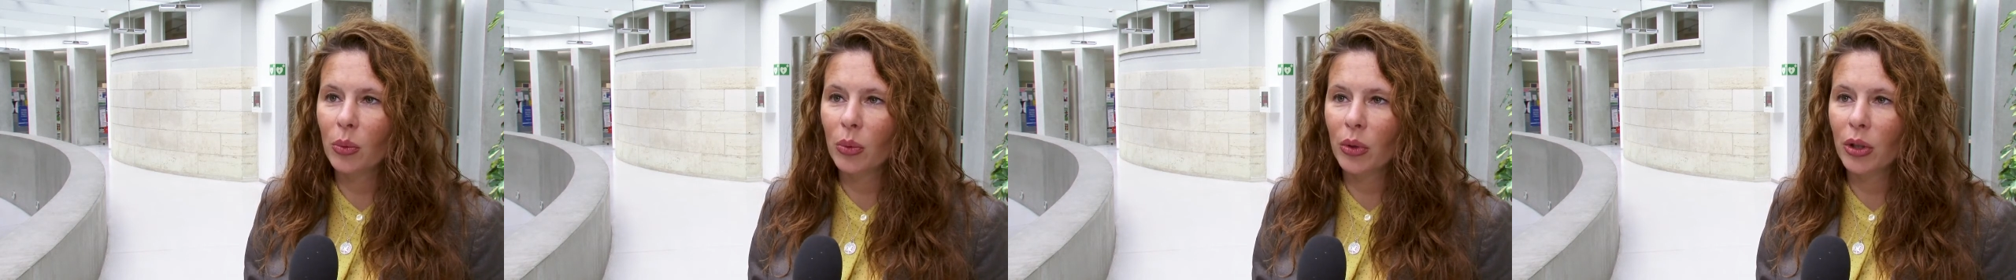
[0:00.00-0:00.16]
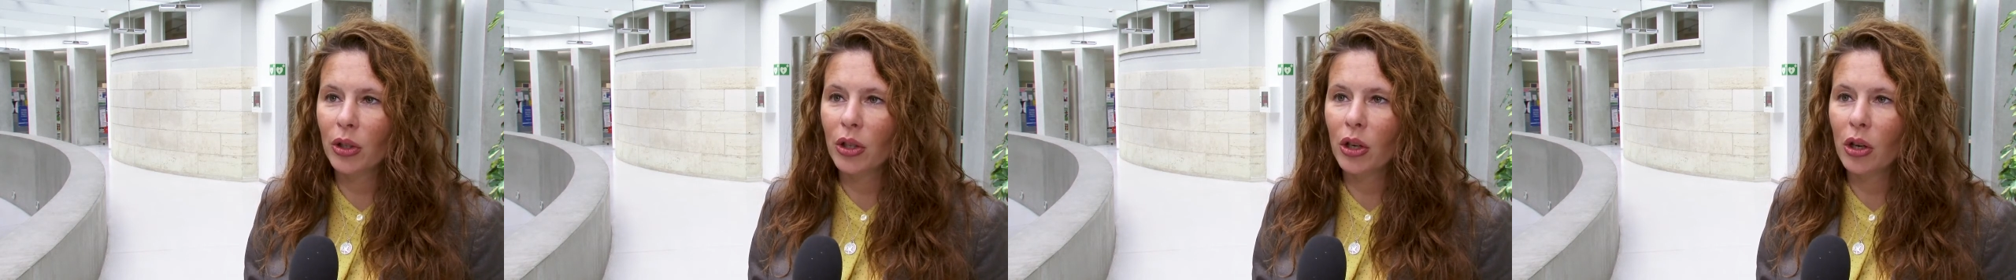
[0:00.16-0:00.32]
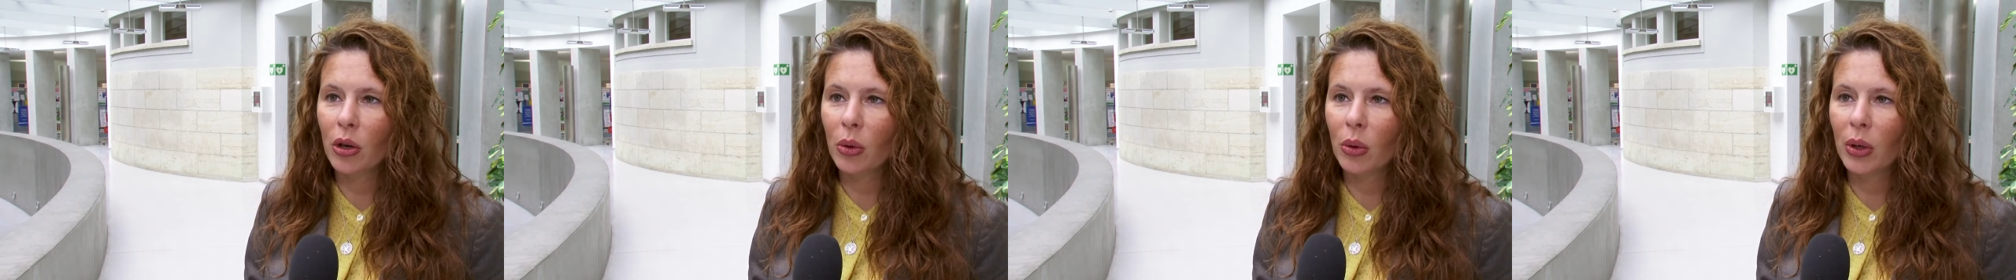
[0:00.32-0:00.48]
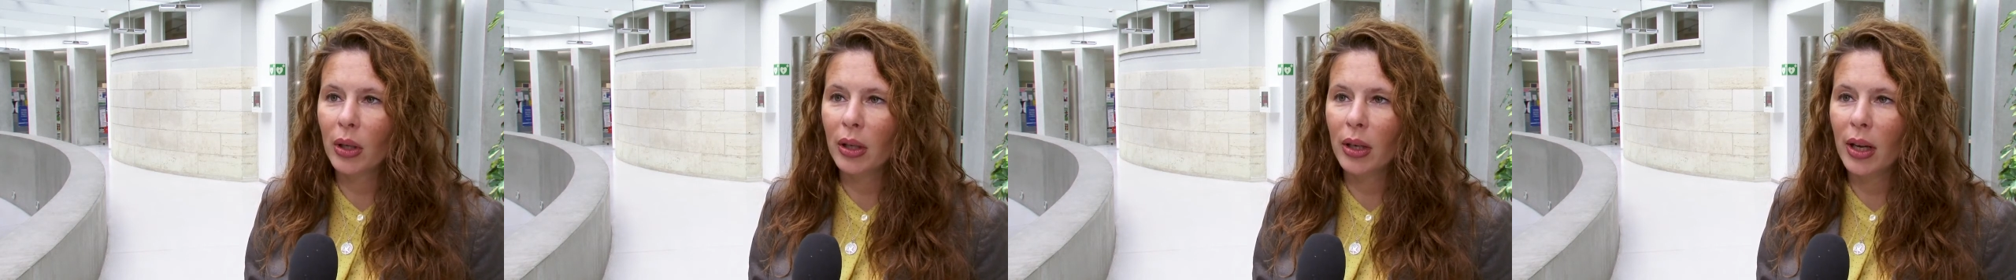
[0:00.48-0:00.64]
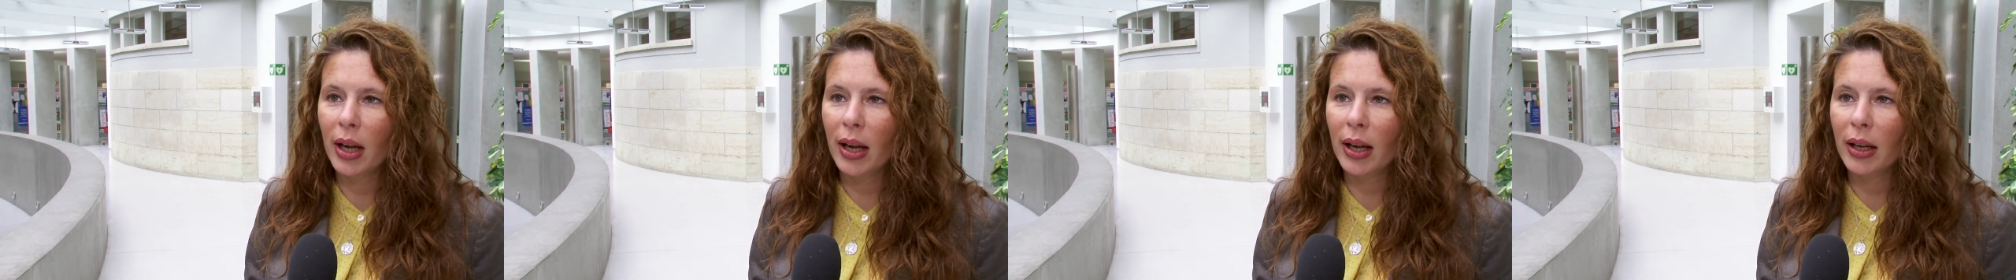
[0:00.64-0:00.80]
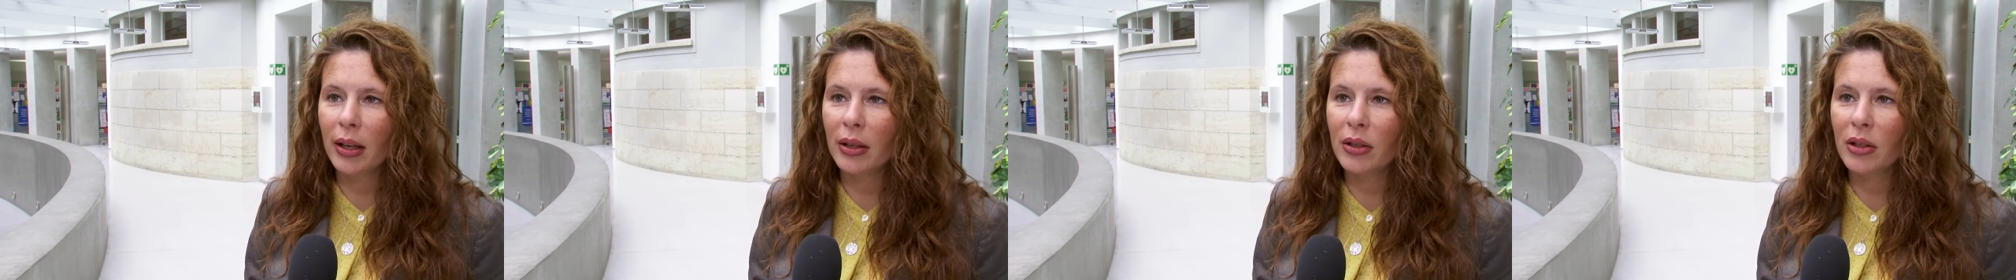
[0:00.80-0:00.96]
we're known
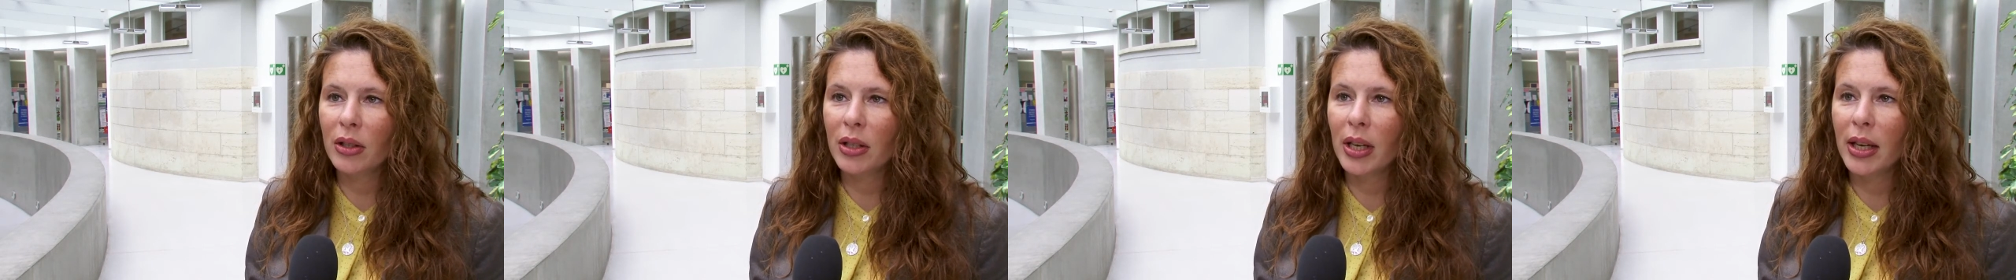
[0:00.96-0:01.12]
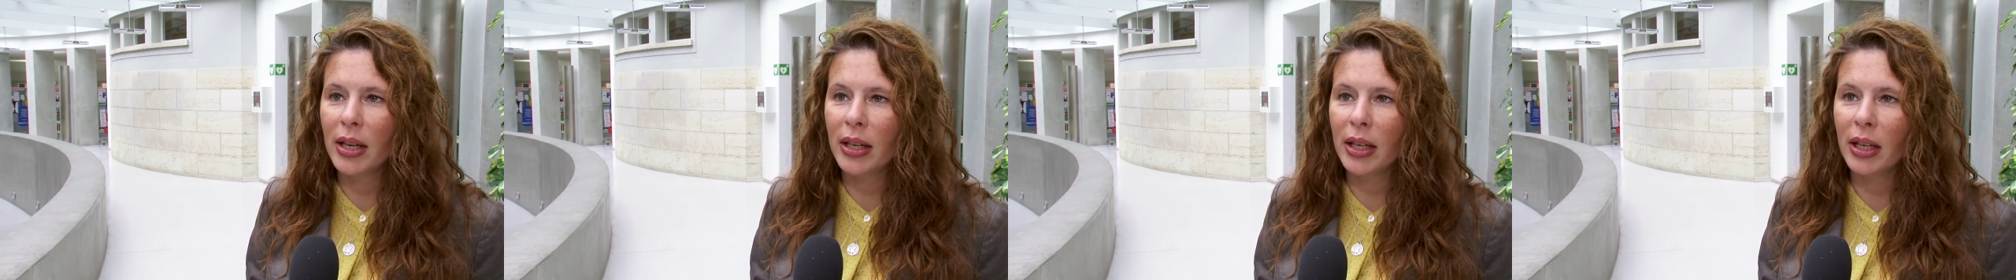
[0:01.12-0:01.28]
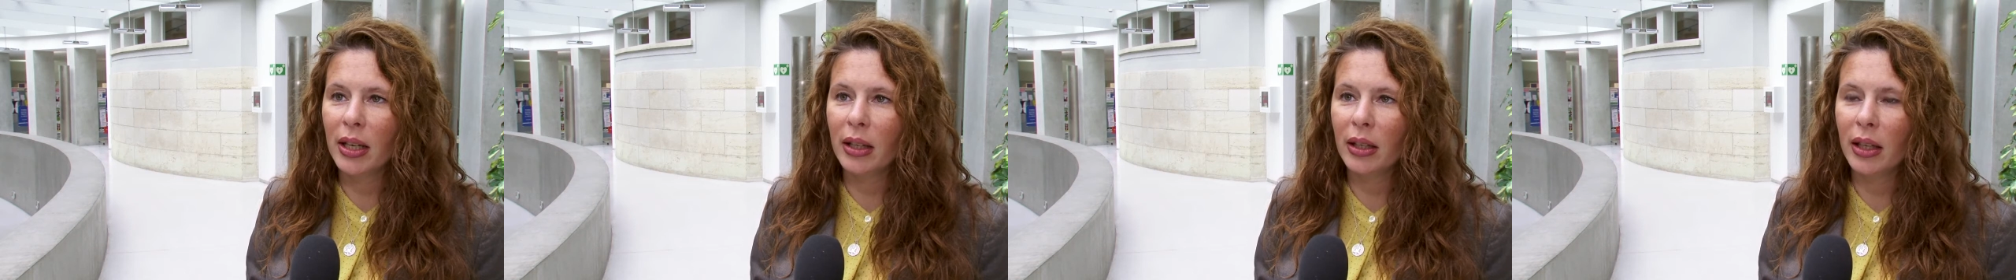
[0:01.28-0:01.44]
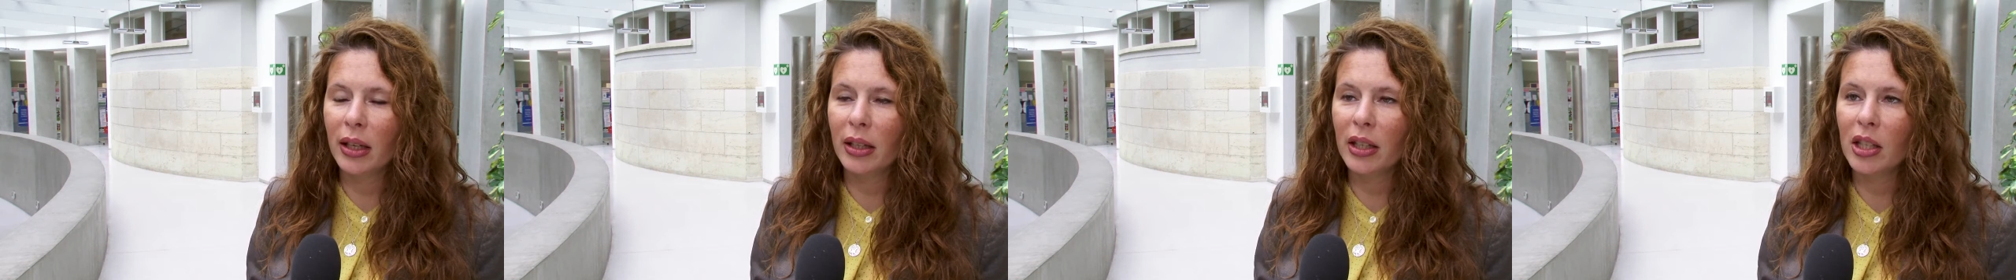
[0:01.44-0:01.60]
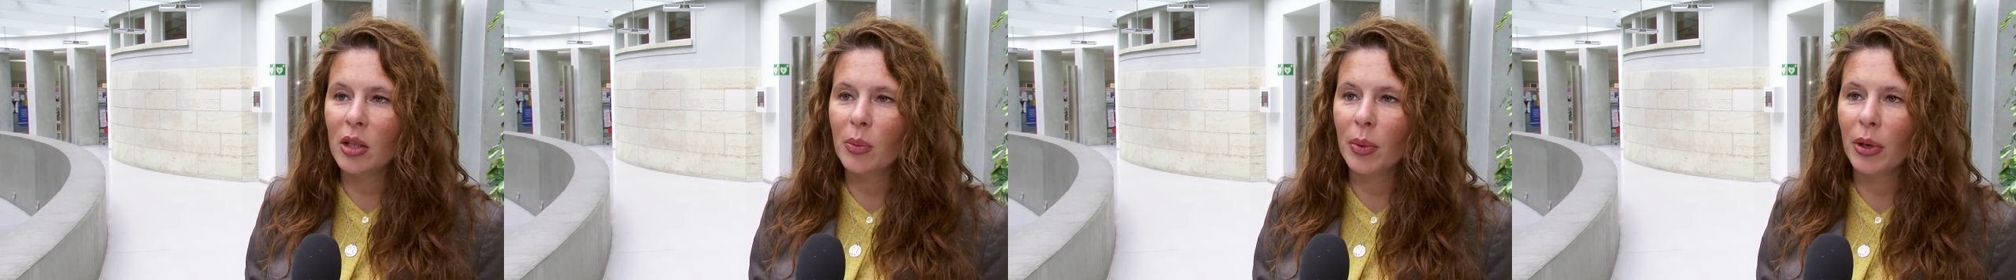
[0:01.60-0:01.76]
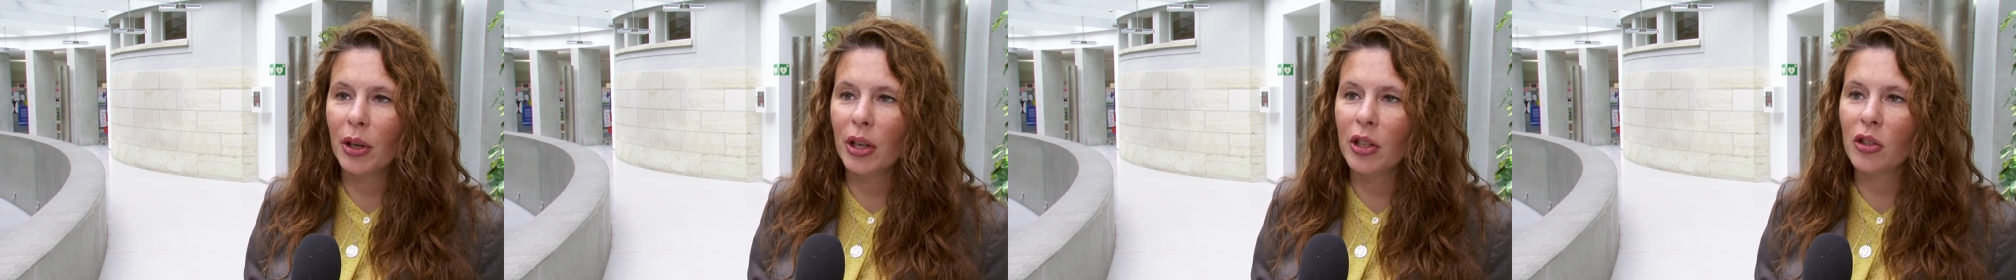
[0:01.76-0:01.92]
as taking that
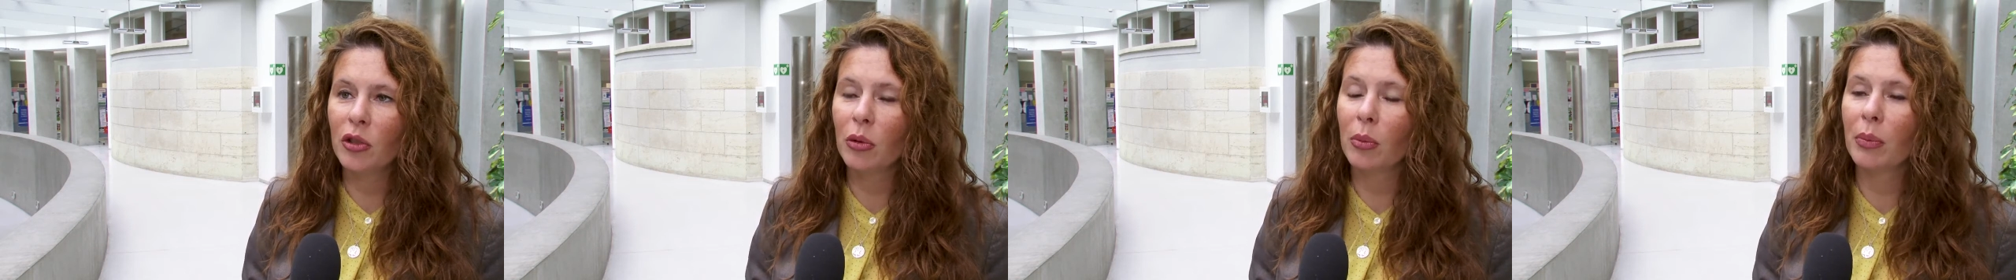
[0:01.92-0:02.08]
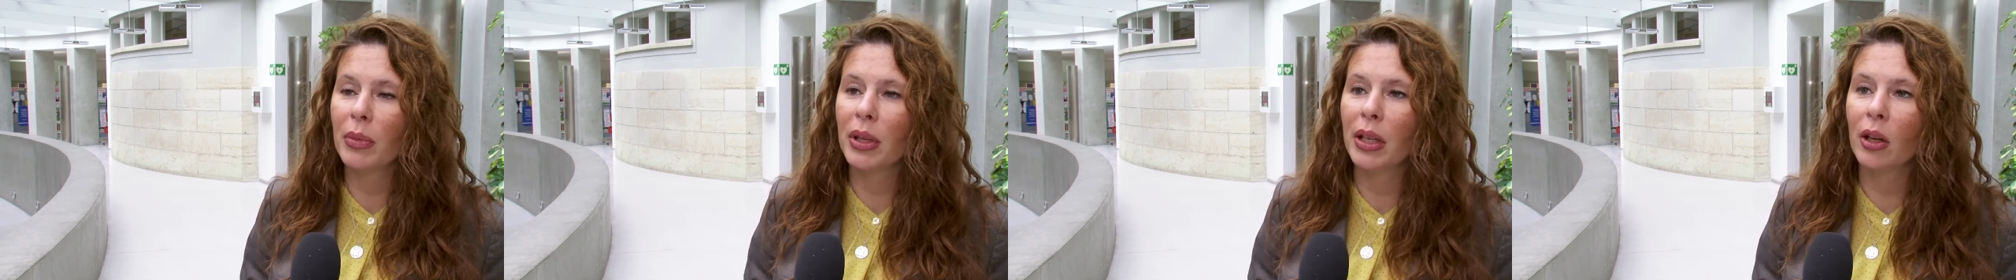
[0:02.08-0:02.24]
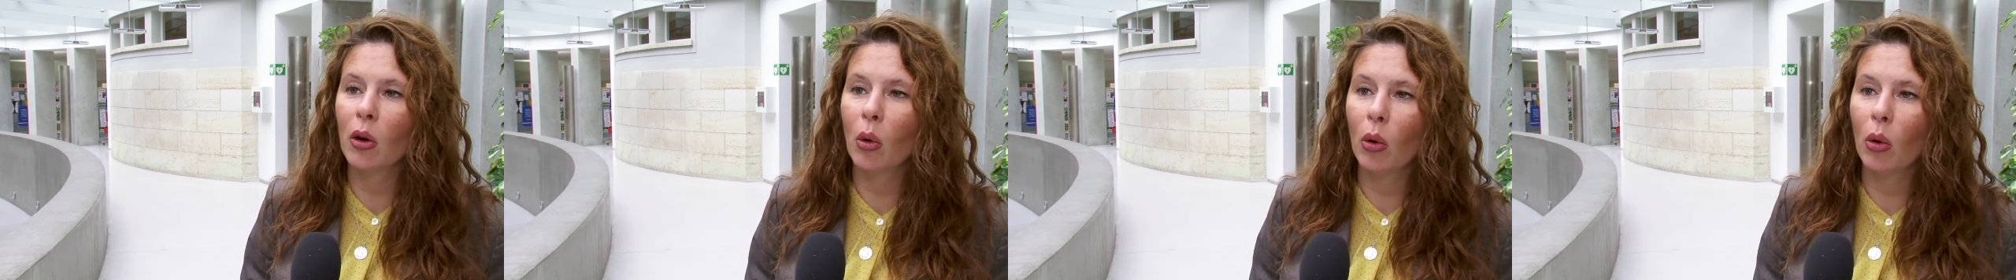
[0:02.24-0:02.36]
experience from being